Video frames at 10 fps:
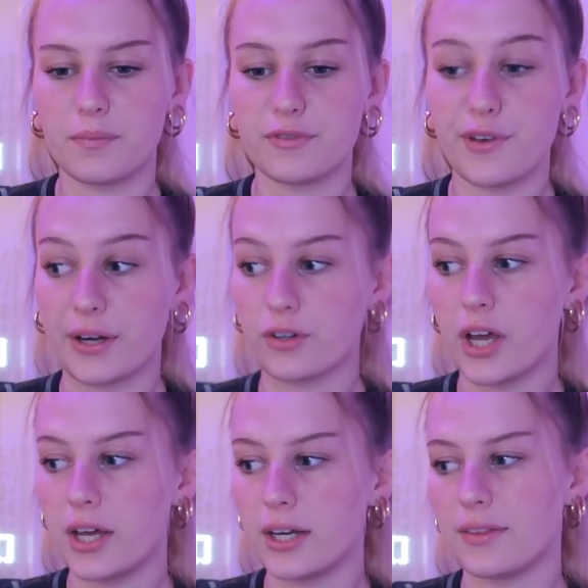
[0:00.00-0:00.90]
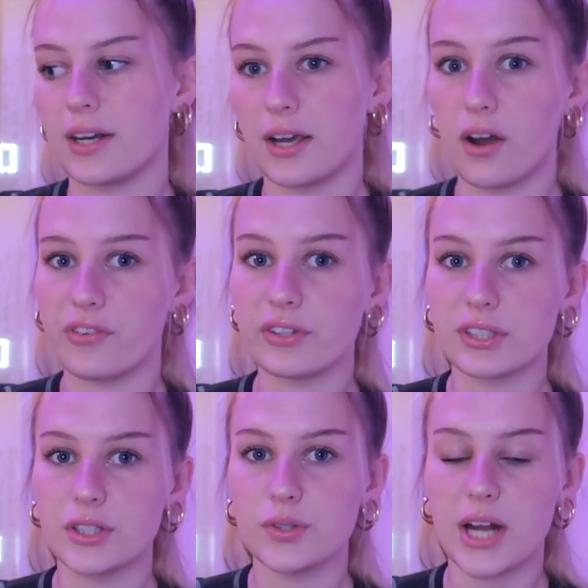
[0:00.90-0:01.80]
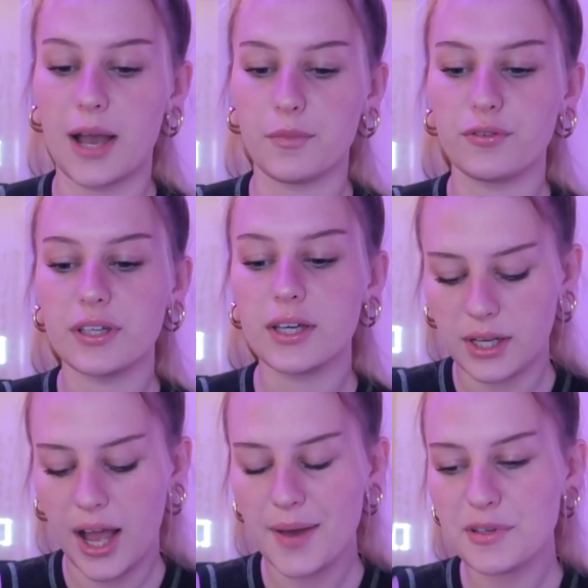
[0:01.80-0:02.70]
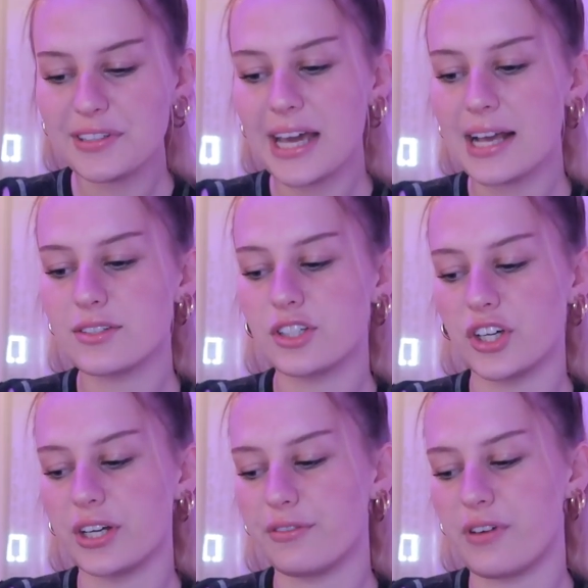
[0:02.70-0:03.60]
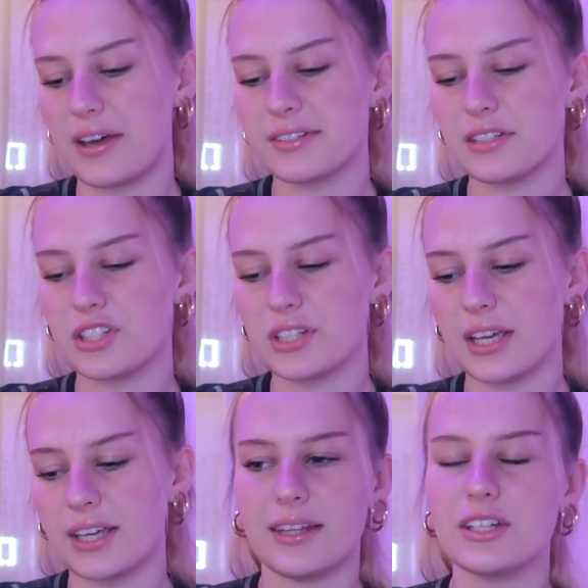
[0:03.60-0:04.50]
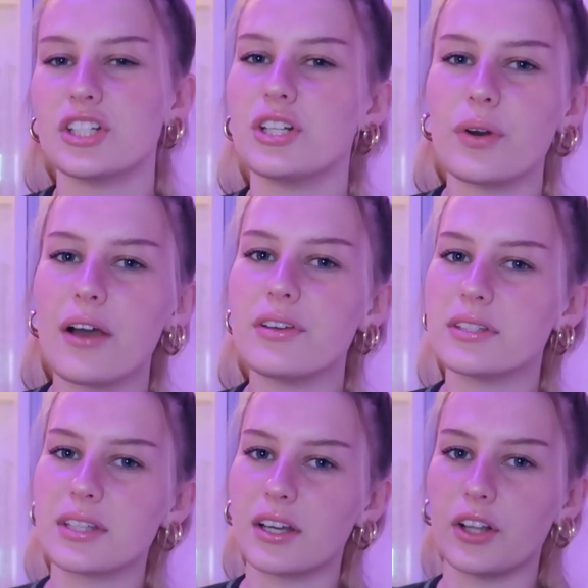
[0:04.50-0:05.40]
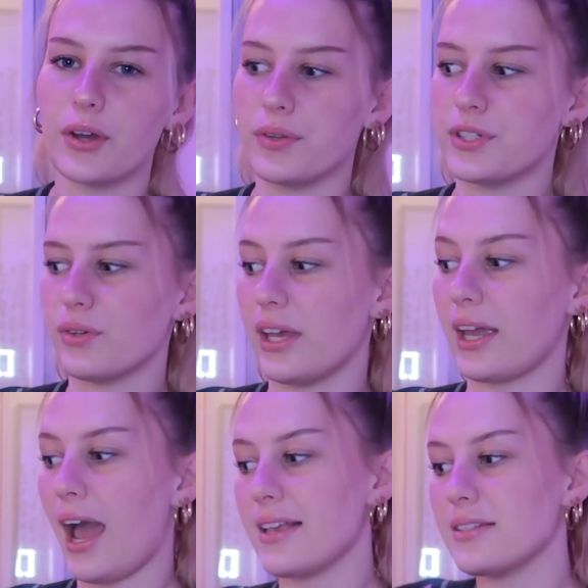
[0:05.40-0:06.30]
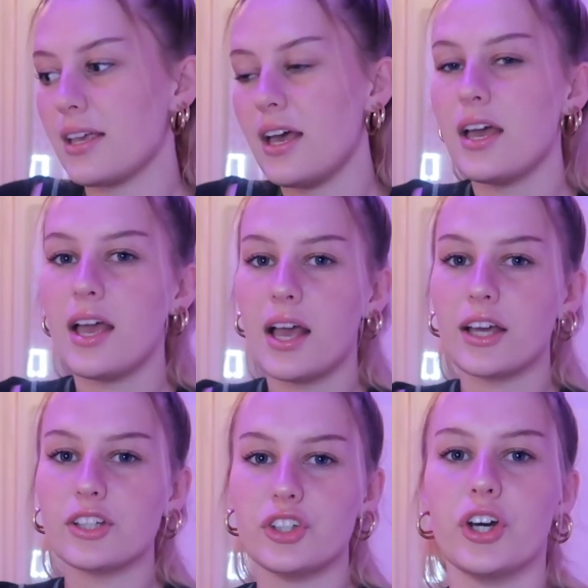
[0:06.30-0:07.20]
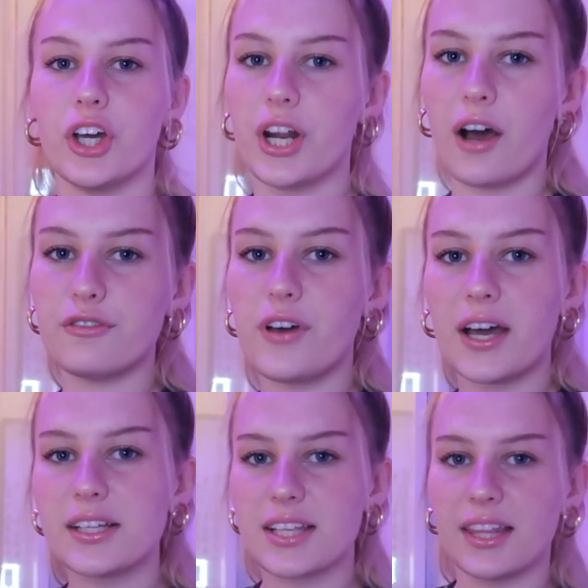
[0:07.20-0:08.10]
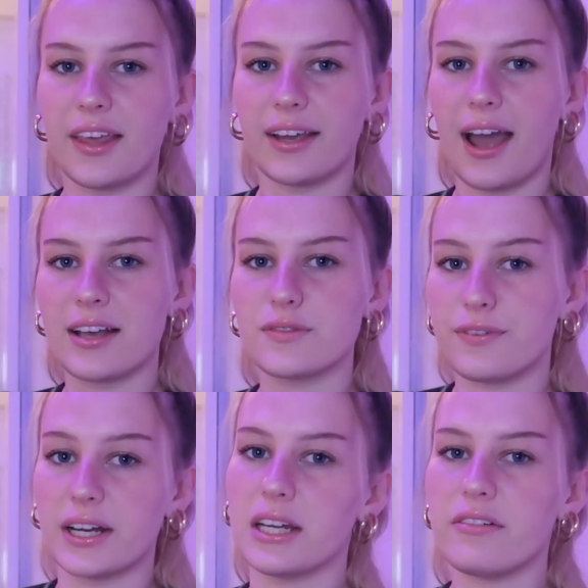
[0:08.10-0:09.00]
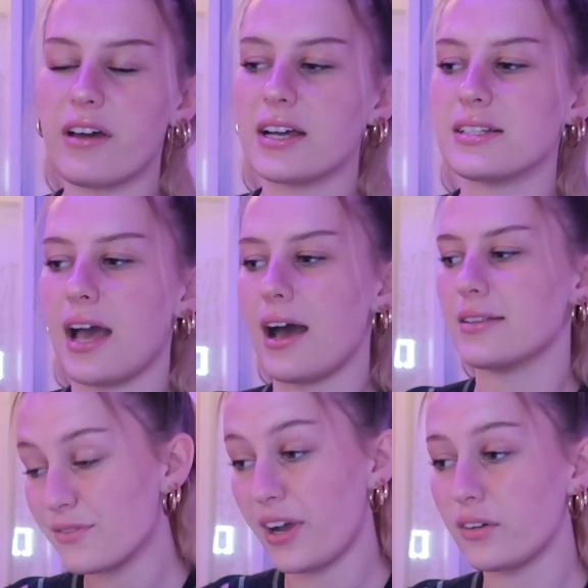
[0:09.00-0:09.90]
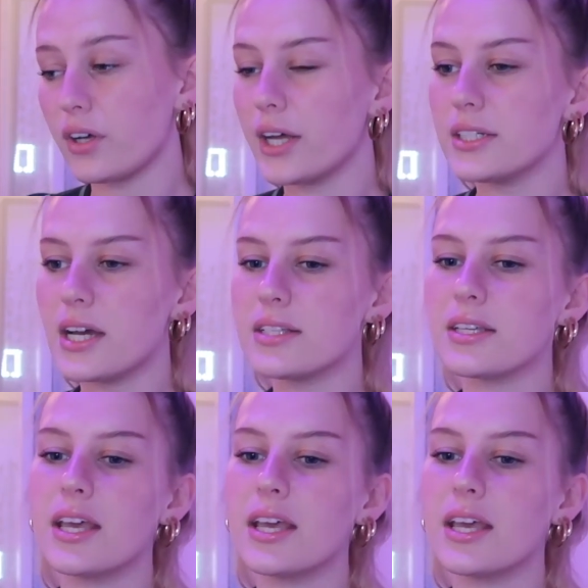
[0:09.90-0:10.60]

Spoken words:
Final Cut, and then I obviously used iMovie. iMovie has good effects. It's just like they just don't have as close to like as good effects and like as funny effects as Final Cut does.